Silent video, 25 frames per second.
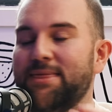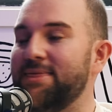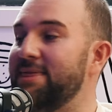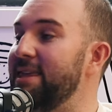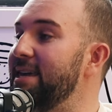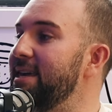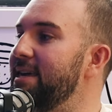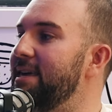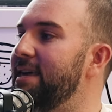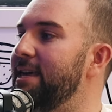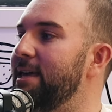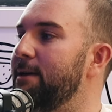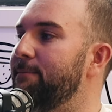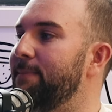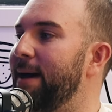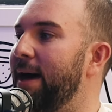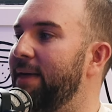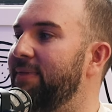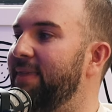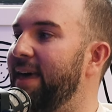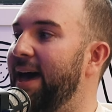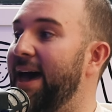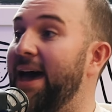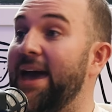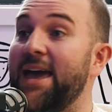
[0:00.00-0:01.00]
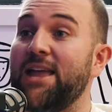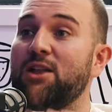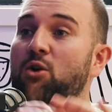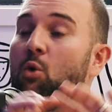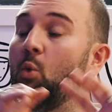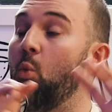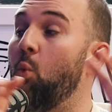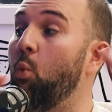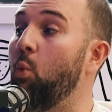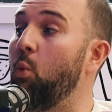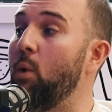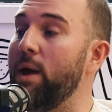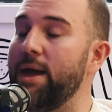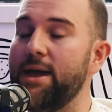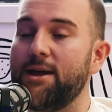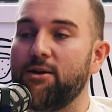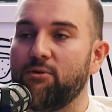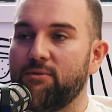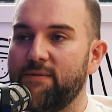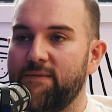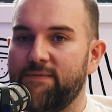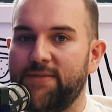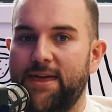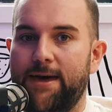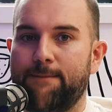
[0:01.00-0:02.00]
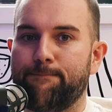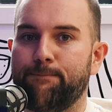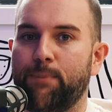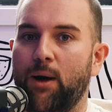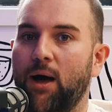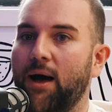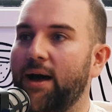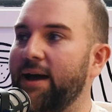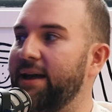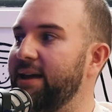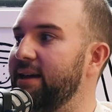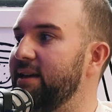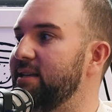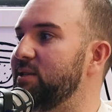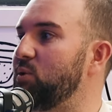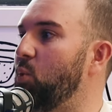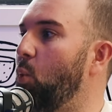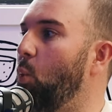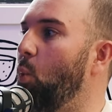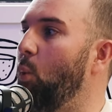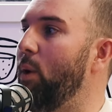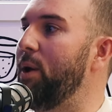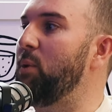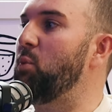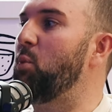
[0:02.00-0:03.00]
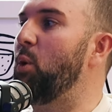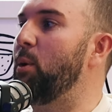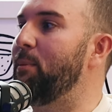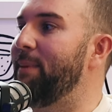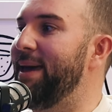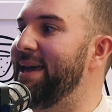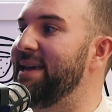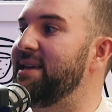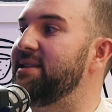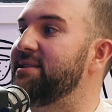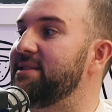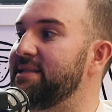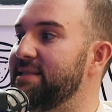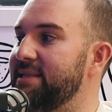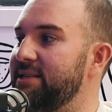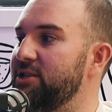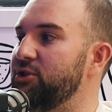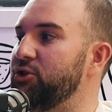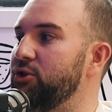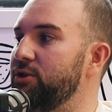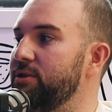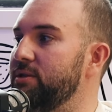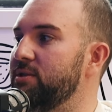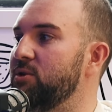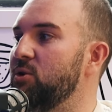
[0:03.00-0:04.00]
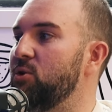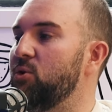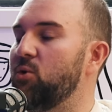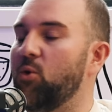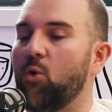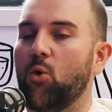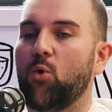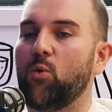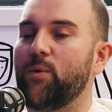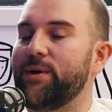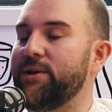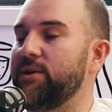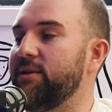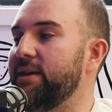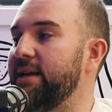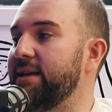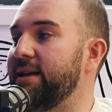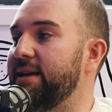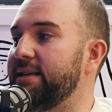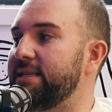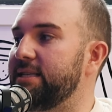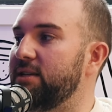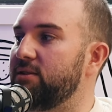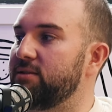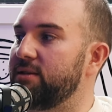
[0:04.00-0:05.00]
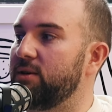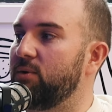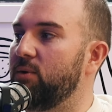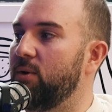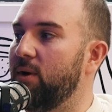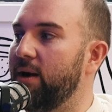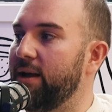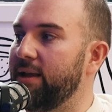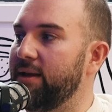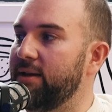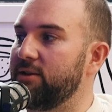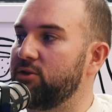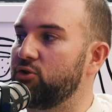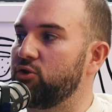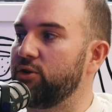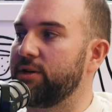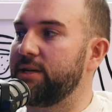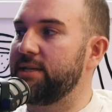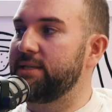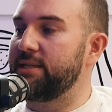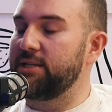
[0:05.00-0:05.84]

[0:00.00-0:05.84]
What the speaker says: thinking about that and aware of that bias when we're making decisions, or we could get ourselves in quite a tricky